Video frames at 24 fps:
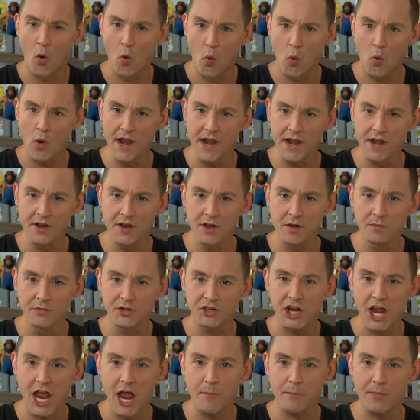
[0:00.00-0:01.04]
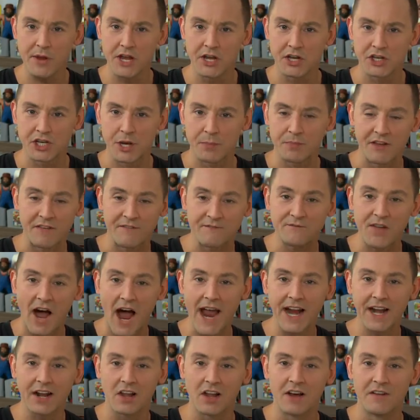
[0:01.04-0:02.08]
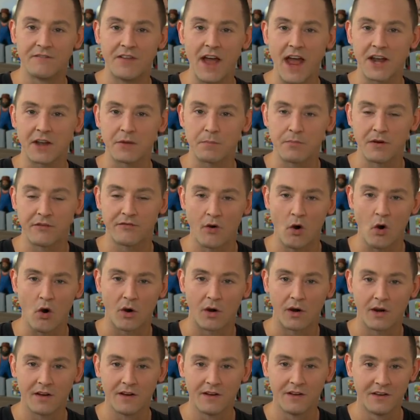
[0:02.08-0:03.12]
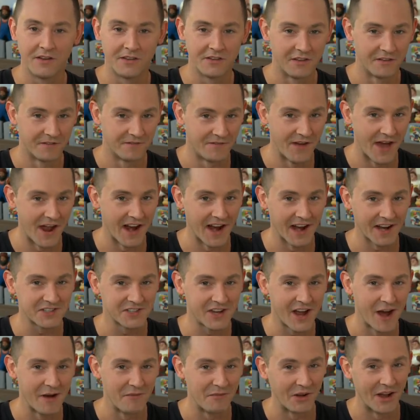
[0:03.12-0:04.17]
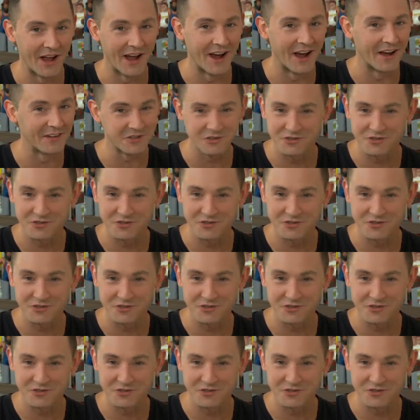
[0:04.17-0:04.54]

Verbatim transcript: Wyndham Championship, the final event before the FedEx Cup playoffs.